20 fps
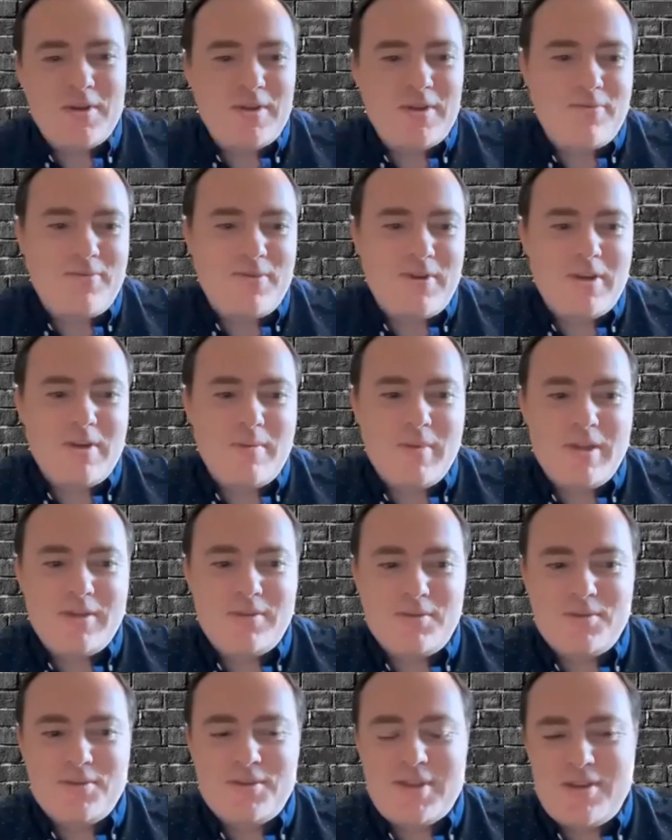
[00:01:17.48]
the
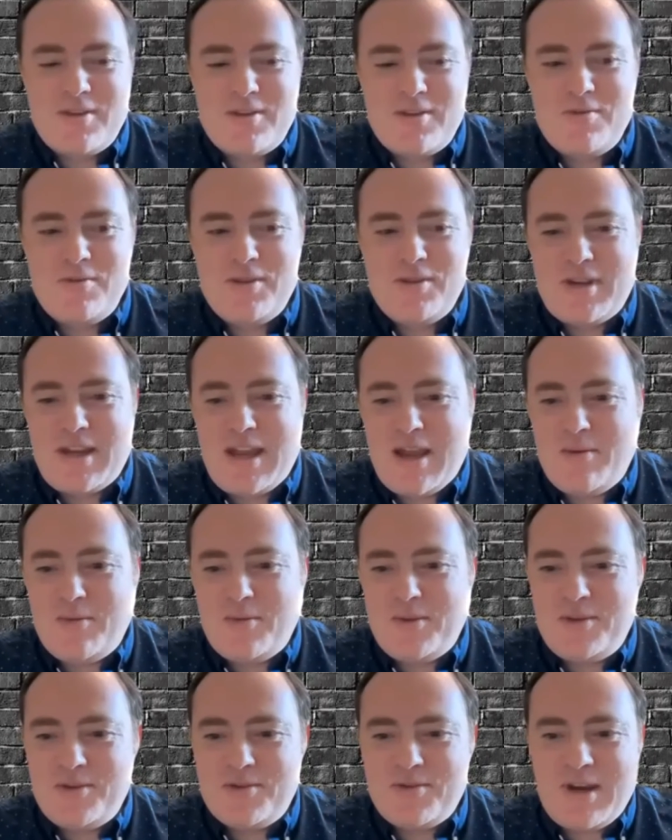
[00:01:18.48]
fundamentals that you look at
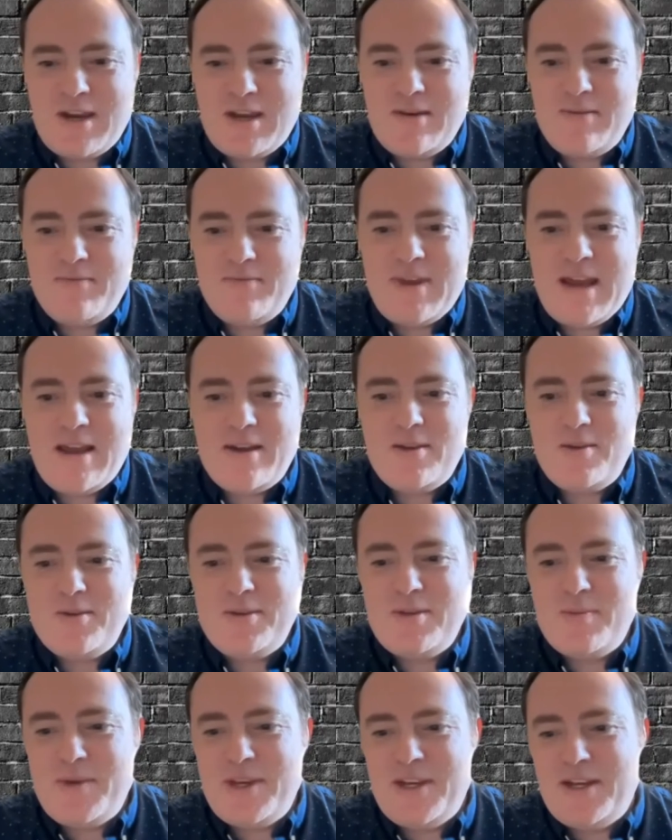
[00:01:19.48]
when you try and value a
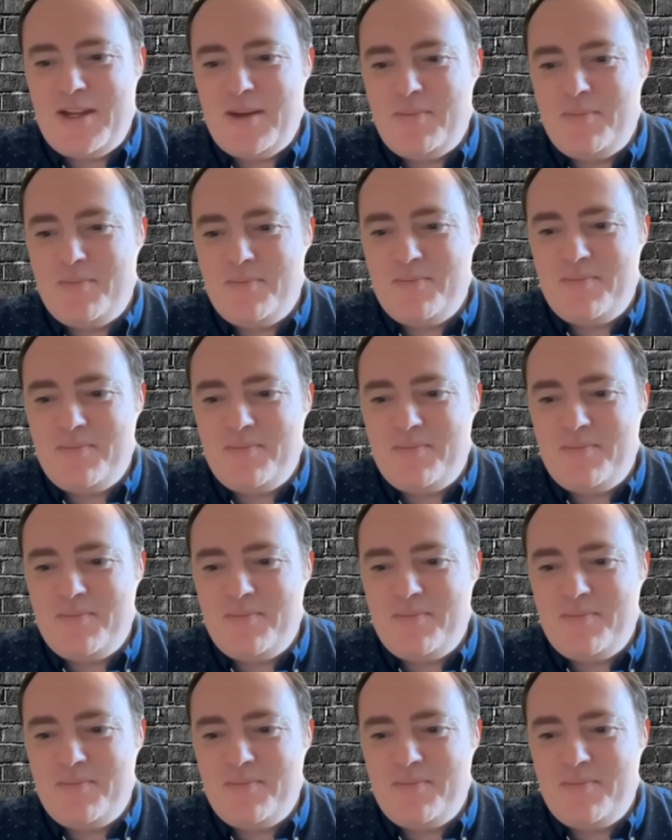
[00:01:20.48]
domain name?